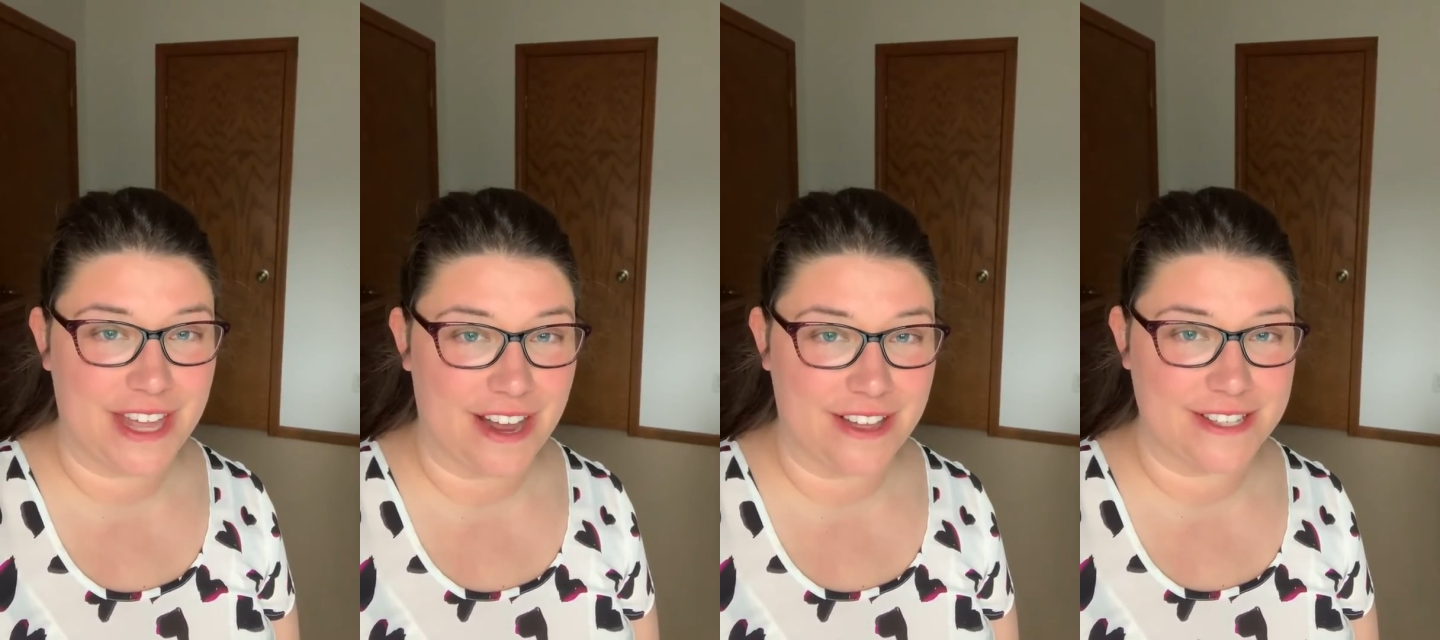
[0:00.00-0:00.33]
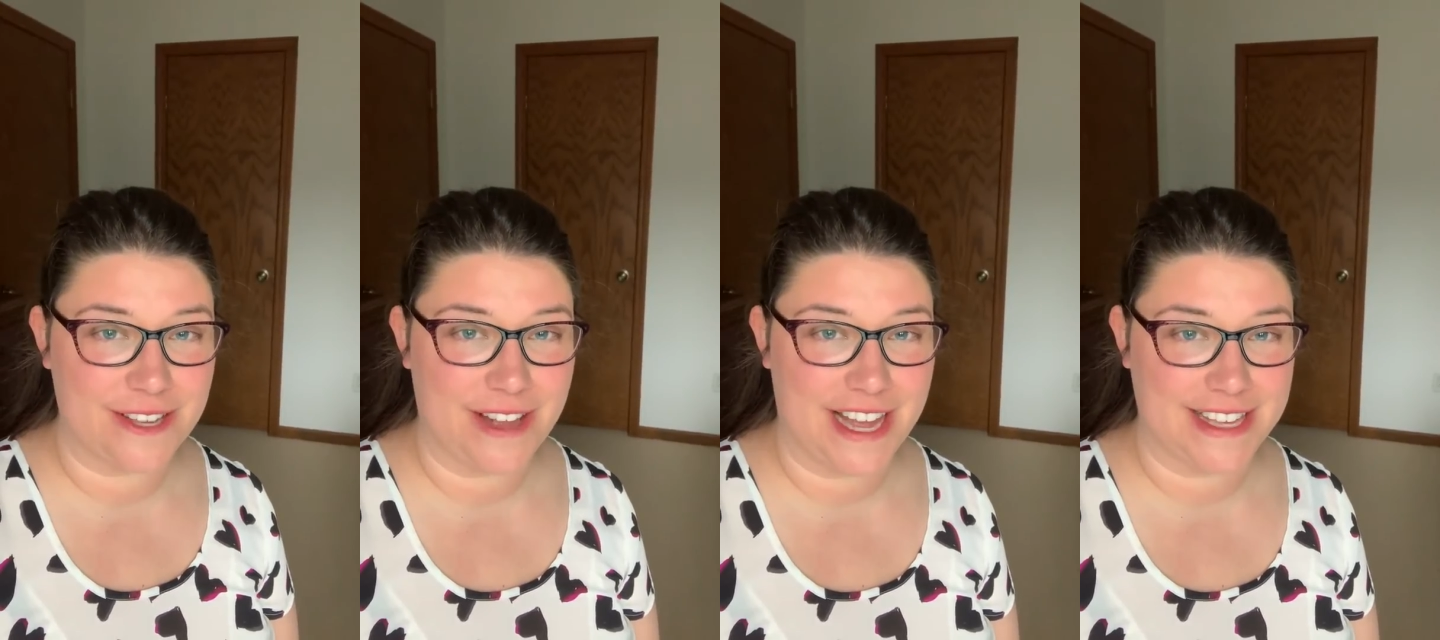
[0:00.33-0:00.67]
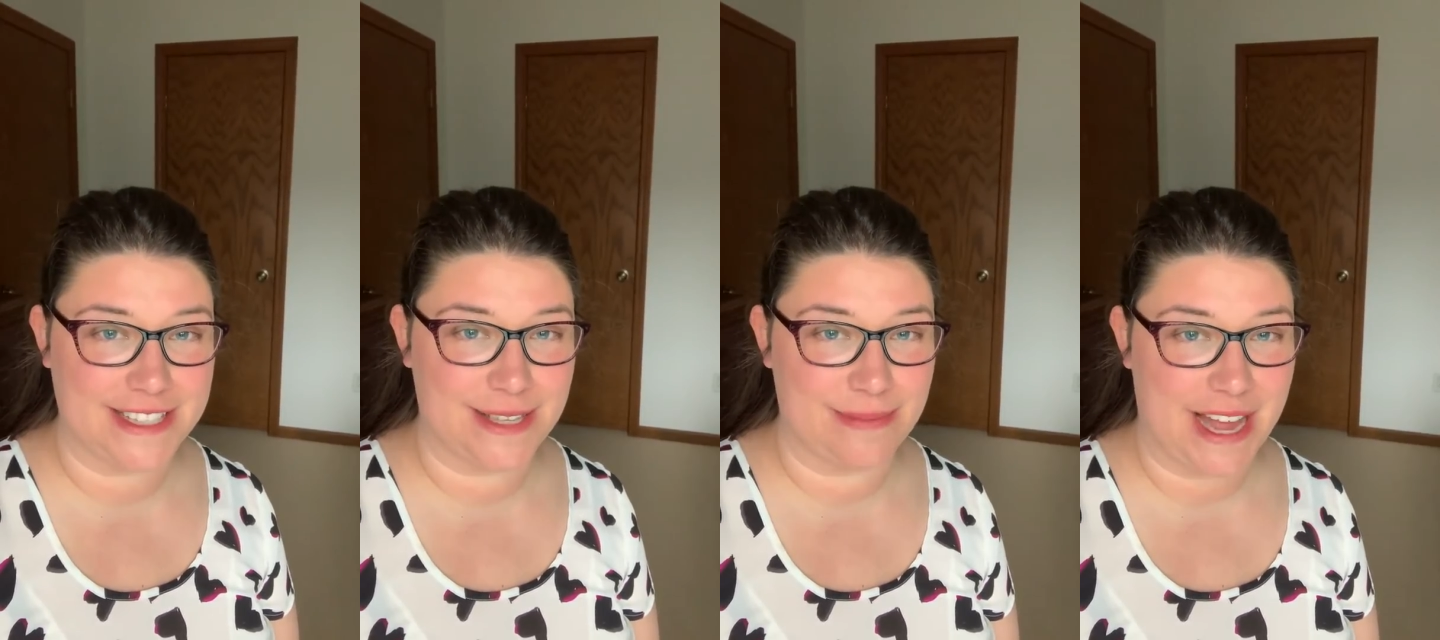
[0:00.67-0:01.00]
that also
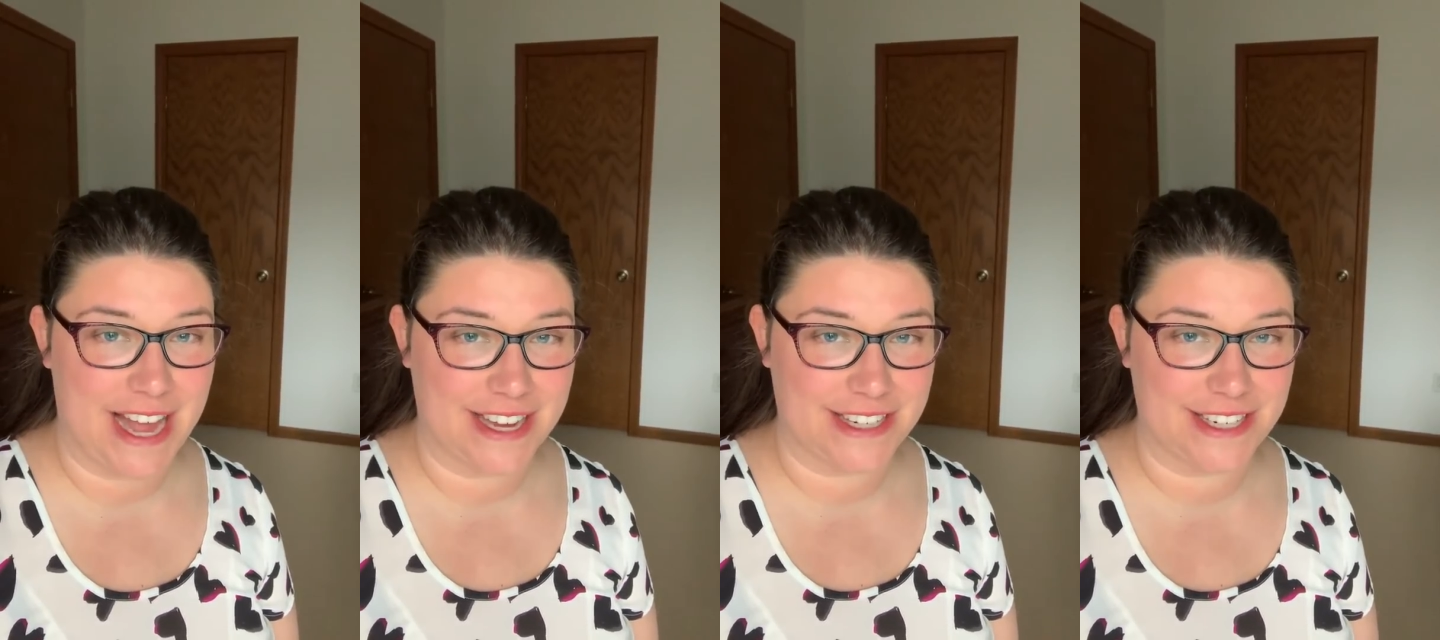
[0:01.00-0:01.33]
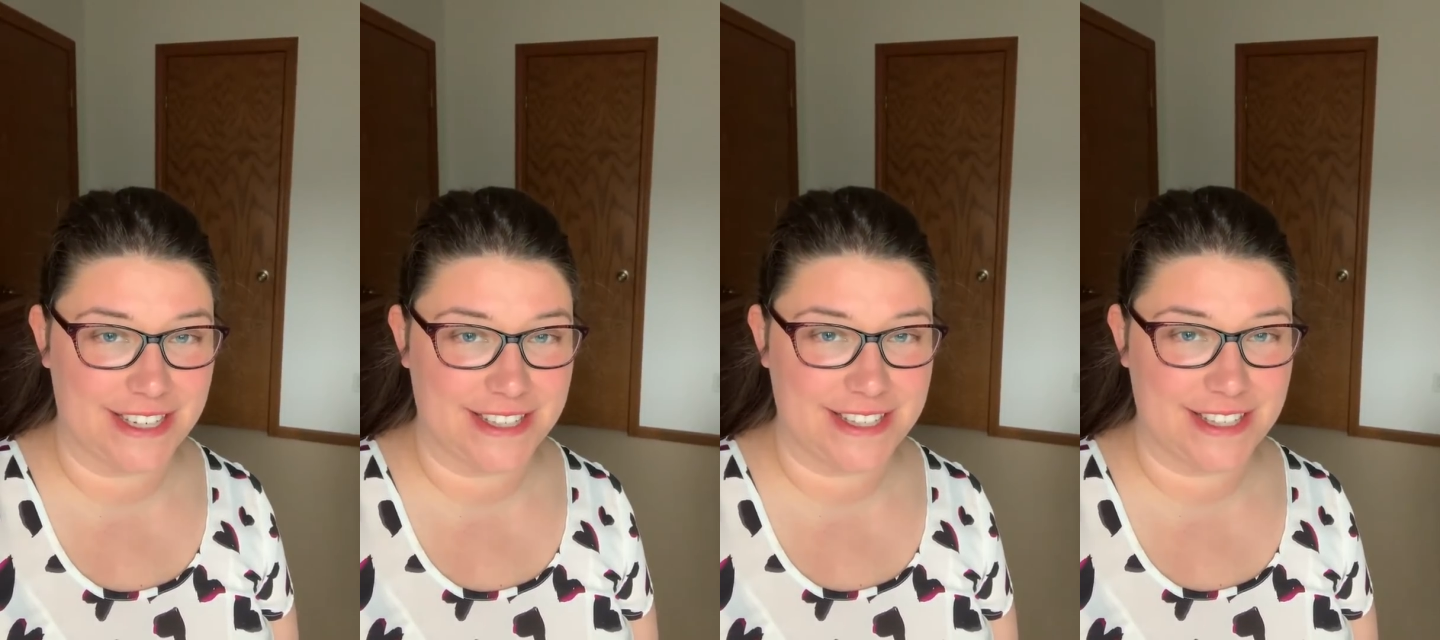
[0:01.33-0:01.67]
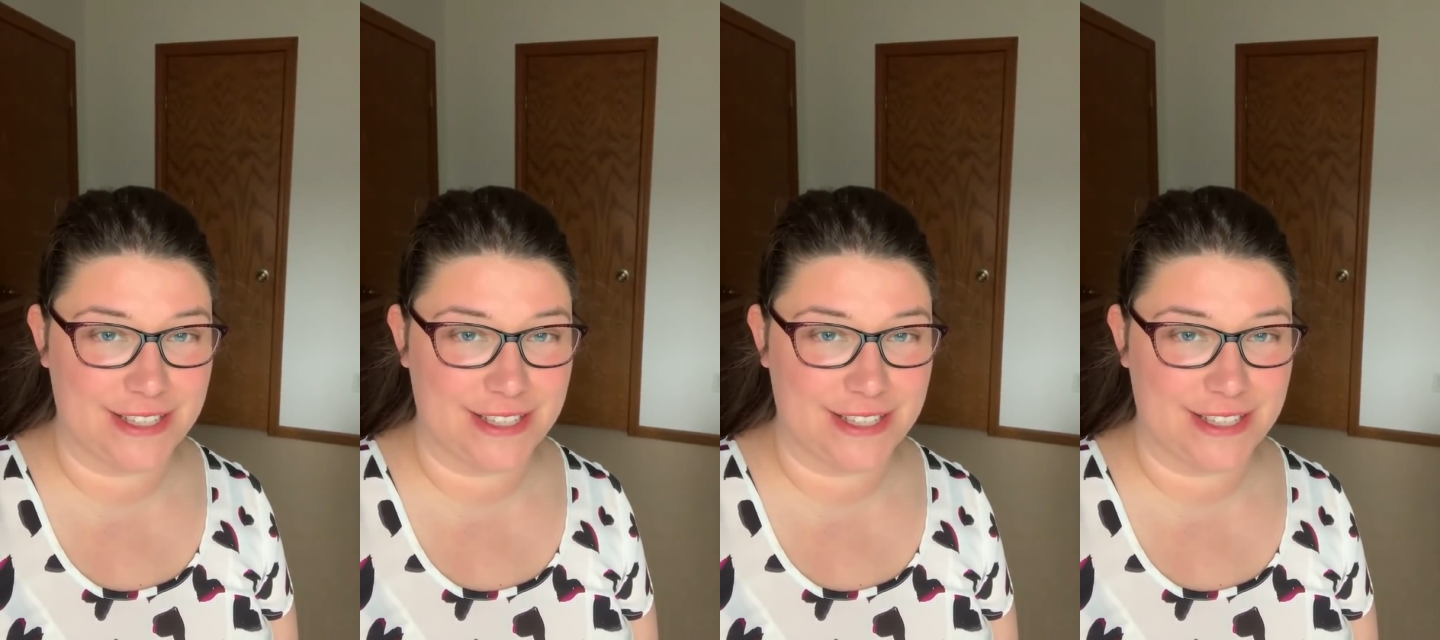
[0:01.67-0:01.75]
has some actions.